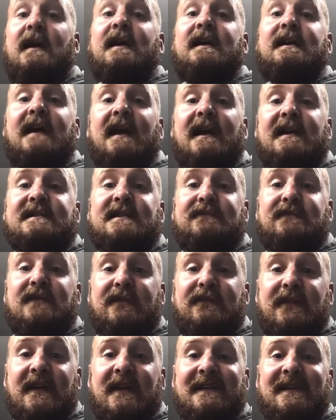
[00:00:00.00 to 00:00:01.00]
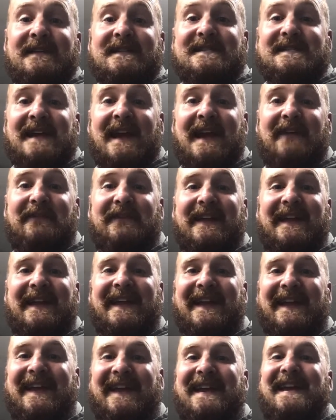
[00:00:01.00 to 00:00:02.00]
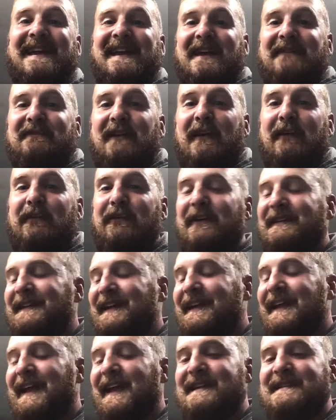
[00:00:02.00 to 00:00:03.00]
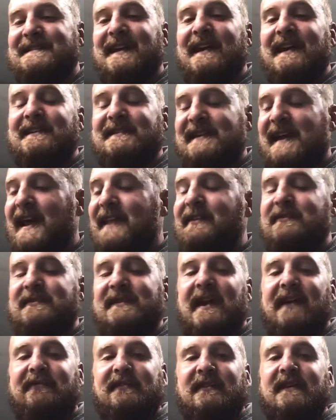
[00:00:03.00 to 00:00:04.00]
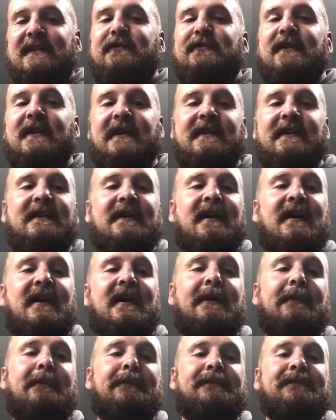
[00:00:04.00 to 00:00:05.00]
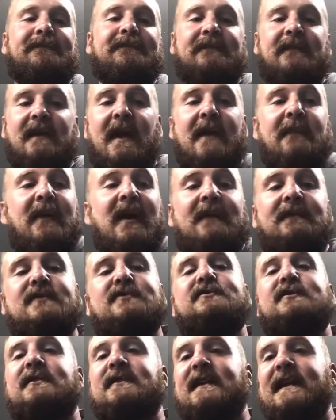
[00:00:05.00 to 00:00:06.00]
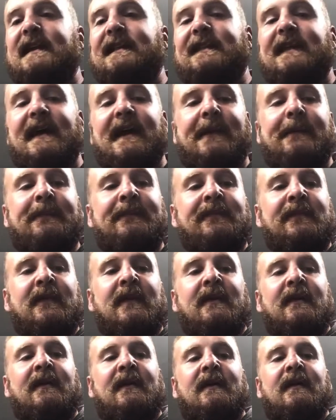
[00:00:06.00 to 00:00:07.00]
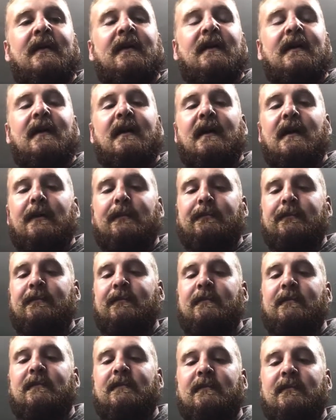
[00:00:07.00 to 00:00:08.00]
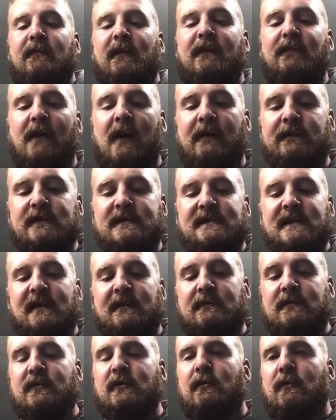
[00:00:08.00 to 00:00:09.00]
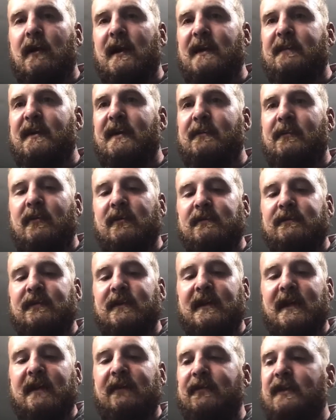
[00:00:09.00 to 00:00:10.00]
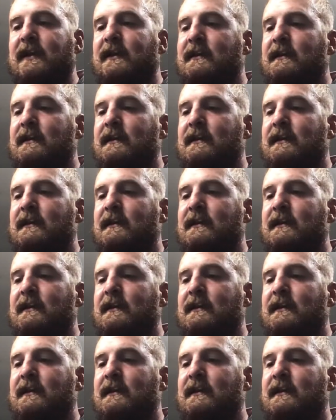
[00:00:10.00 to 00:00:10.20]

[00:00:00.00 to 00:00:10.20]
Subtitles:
Yes, if they fit in a safety, if they fit in a case gauge, yeah, they're definitely fit. I probably should get that. Revolvers are quite a bit more forgiving.